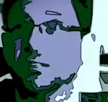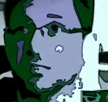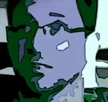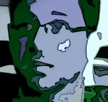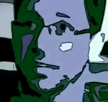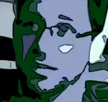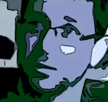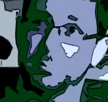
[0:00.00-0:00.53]
this
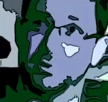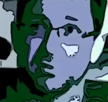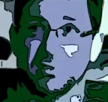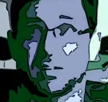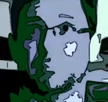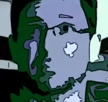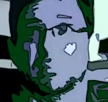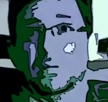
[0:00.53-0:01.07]
gonna help you
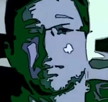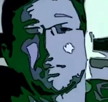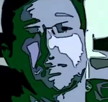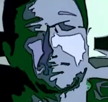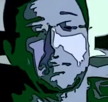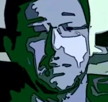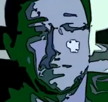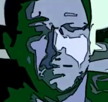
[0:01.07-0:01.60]
some.
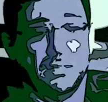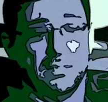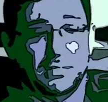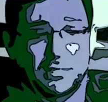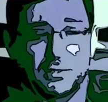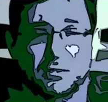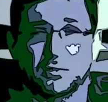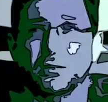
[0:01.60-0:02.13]

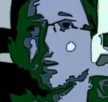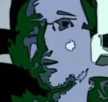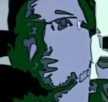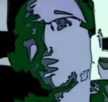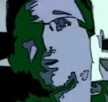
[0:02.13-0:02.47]
Oh